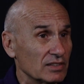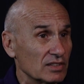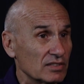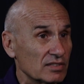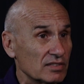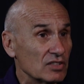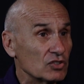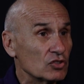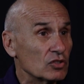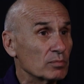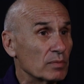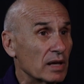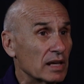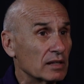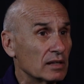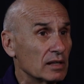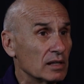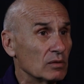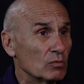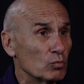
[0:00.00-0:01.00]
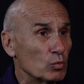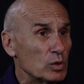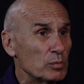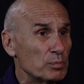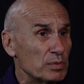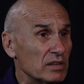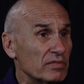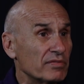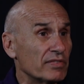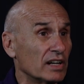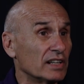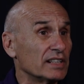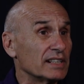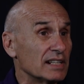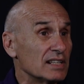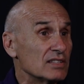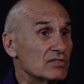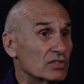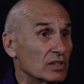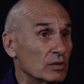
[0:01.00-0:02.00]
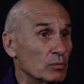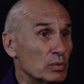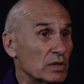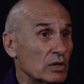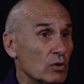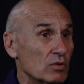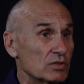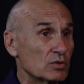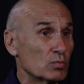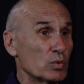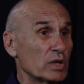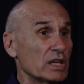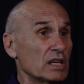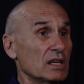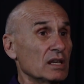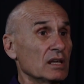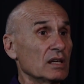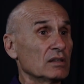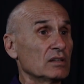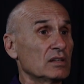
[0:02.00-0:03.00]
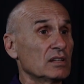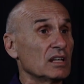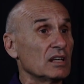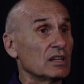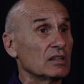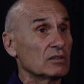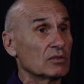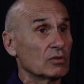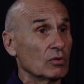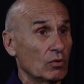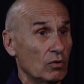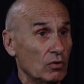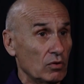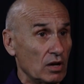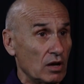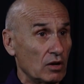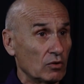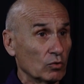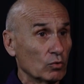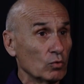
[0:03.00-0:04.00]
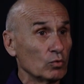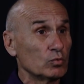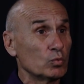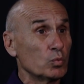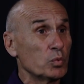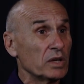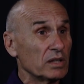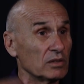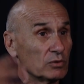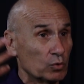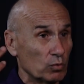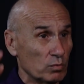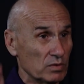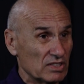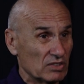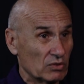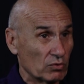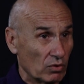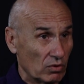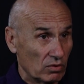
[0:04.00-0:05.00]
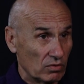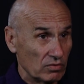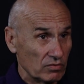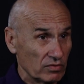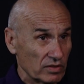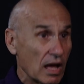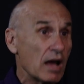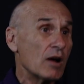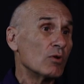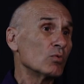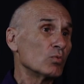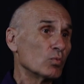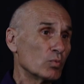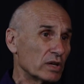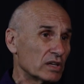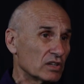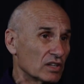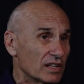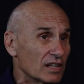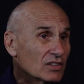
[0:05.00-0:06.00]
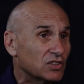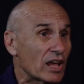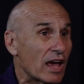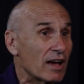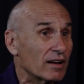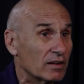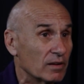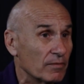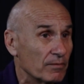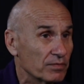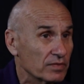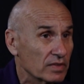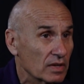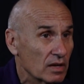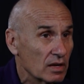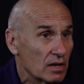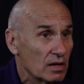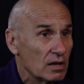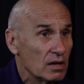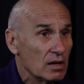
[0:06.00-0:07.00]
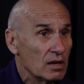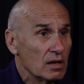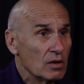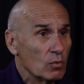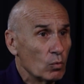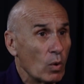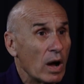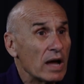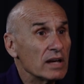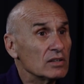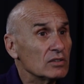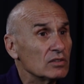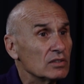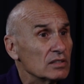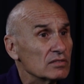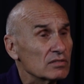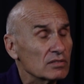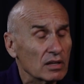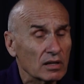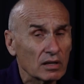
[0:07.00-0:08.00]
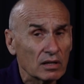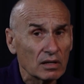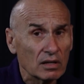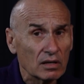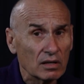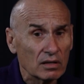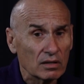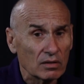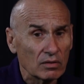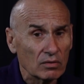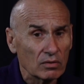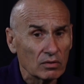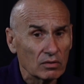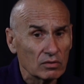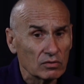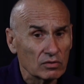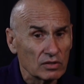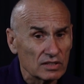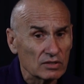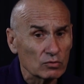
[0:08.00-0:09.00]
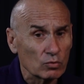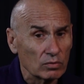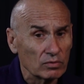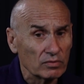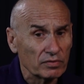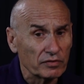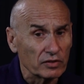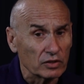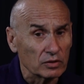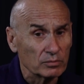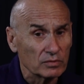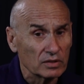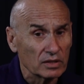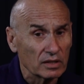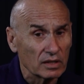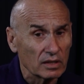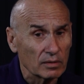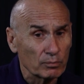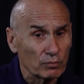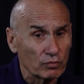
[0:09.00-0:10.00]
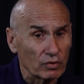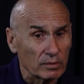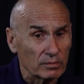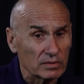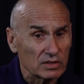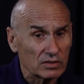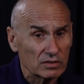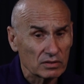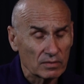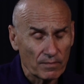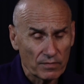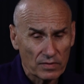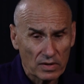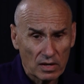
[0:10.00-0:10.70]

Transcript: decision-making will be very easy, because we did all our goodwill to withdraw. Now we can attack. Why it is a disconfirmed premise?